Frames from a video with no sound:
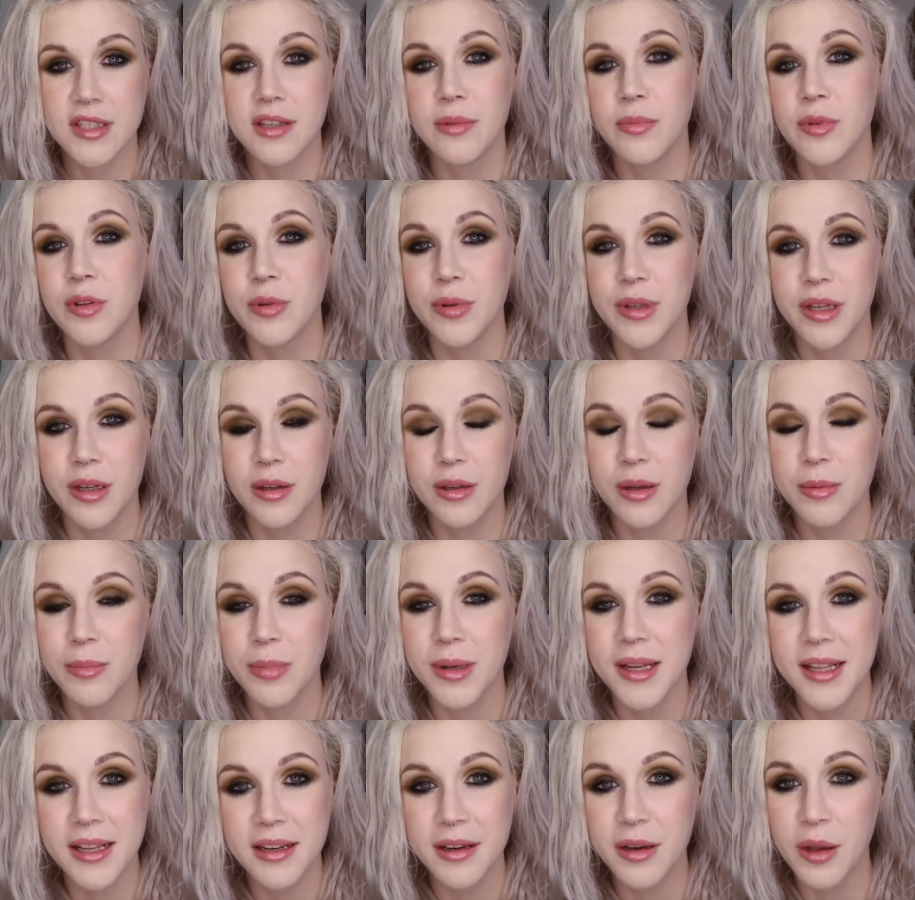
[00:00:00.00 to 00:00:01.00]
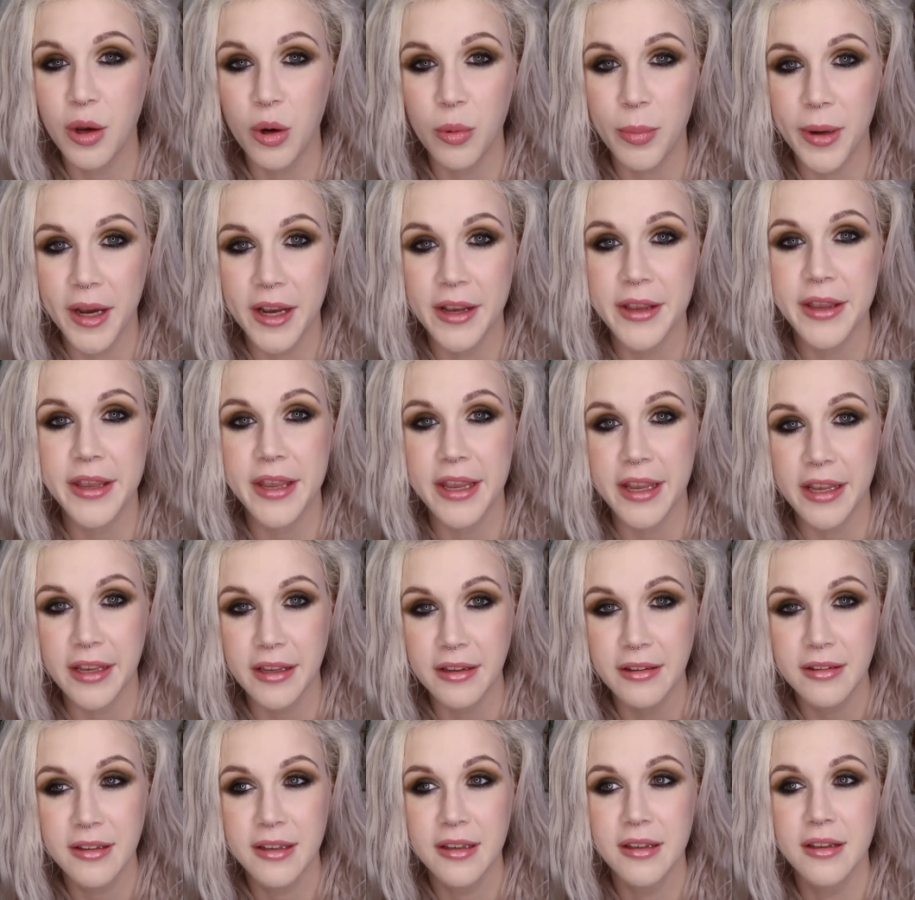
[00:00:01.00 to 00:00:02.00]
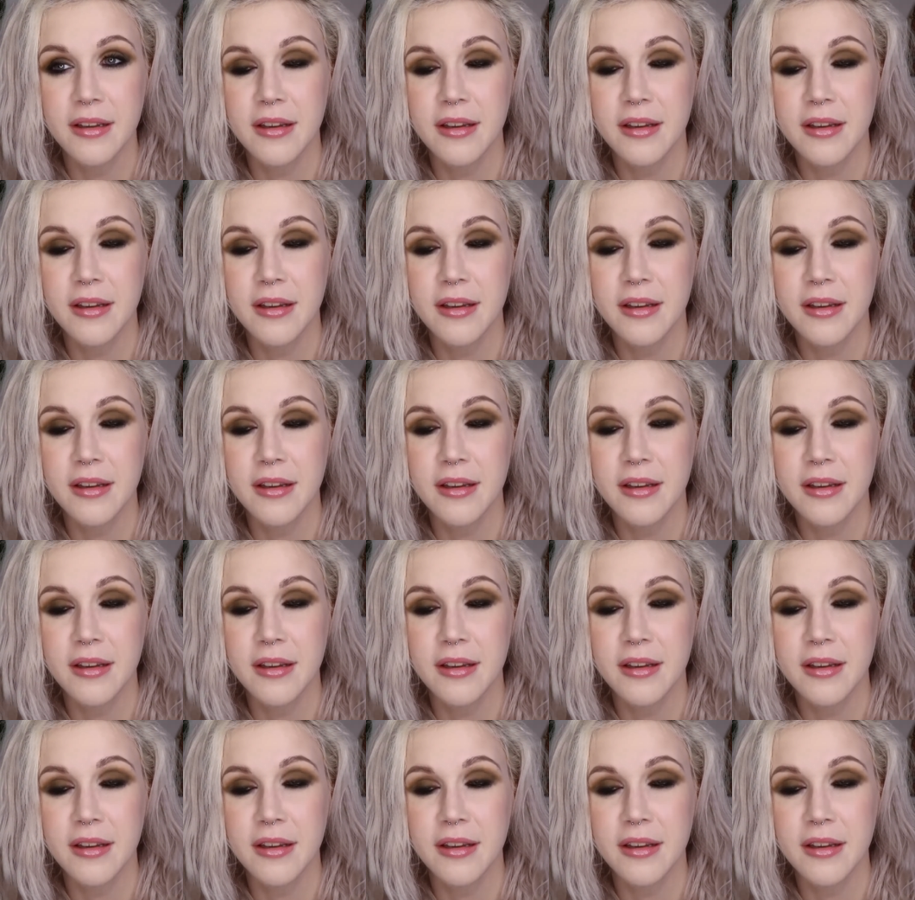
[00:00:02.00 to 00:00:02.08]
So I'm doing a complete no buy year.